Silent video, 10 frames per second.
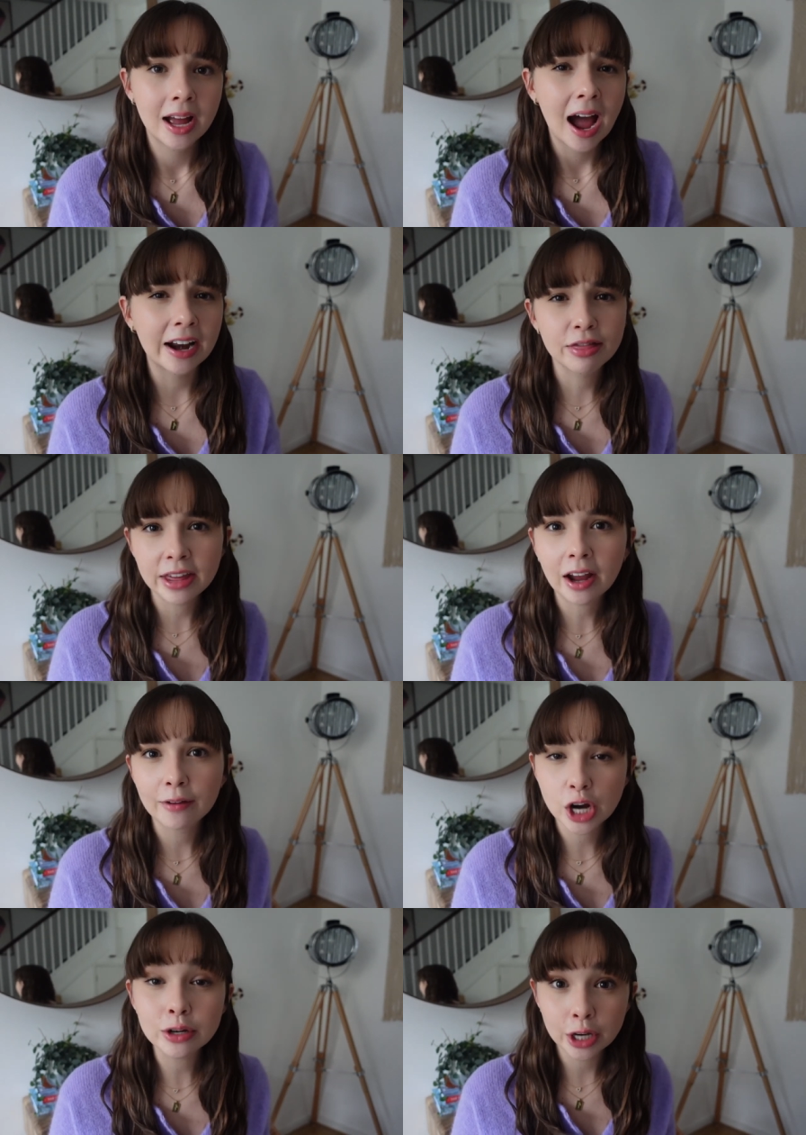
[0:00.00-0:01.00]
And I think I've
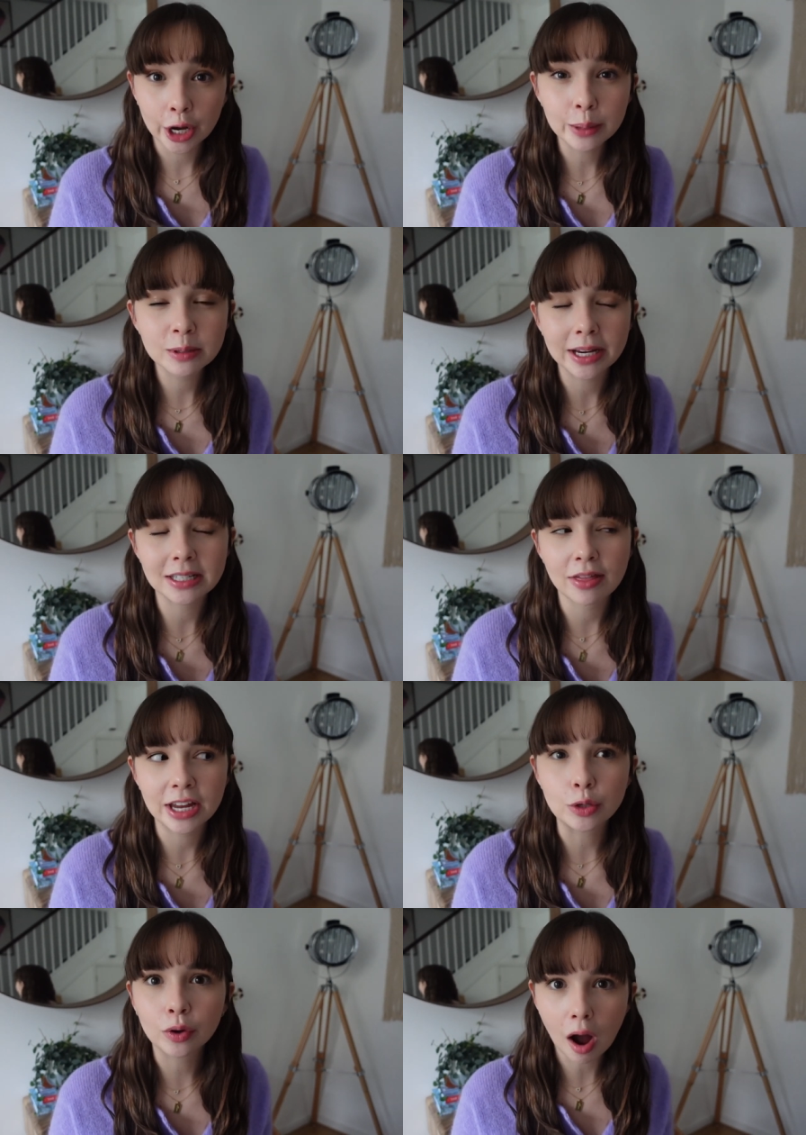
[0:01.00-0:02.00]
chosen hoops because I
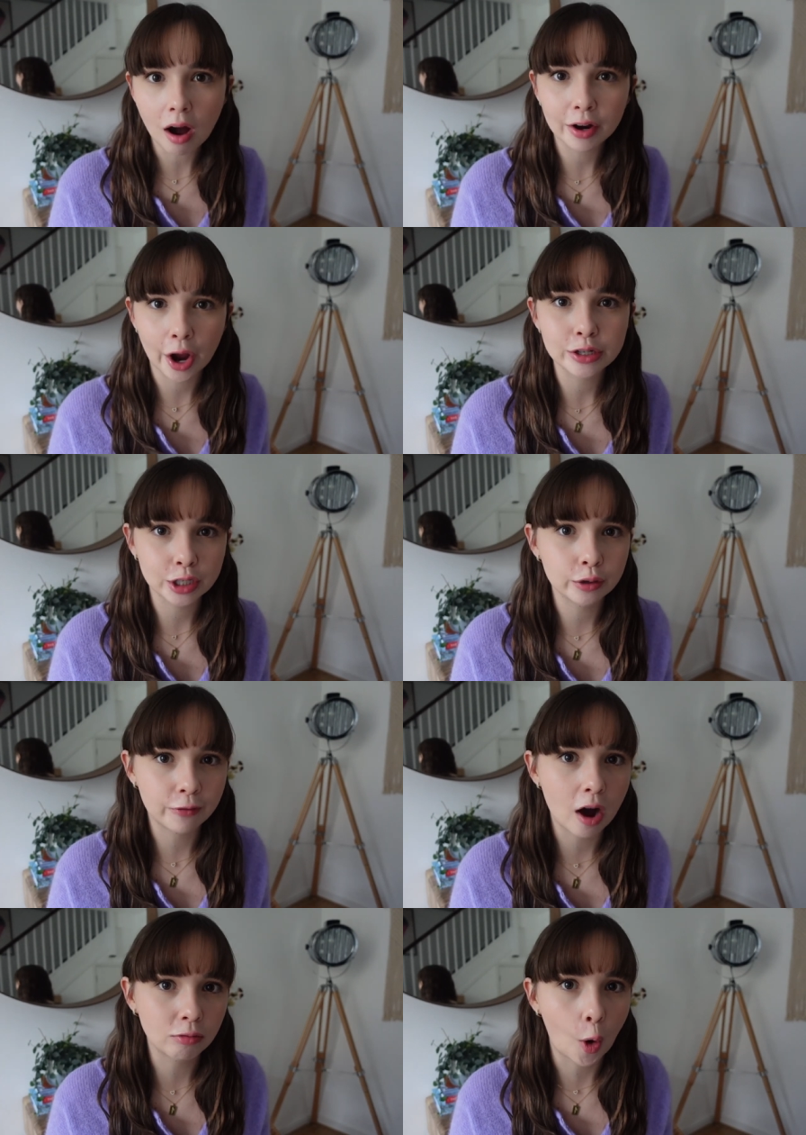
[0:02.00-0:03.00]
think you can't go too
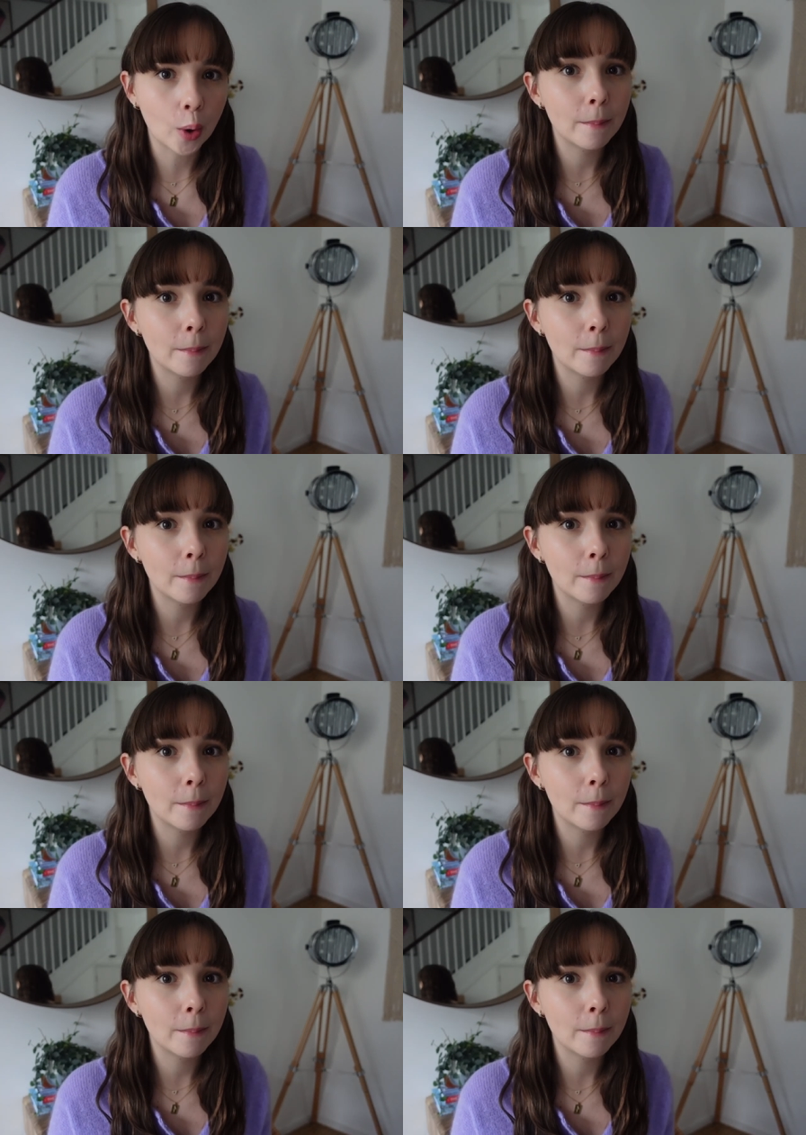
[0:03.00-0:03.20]
far wrong.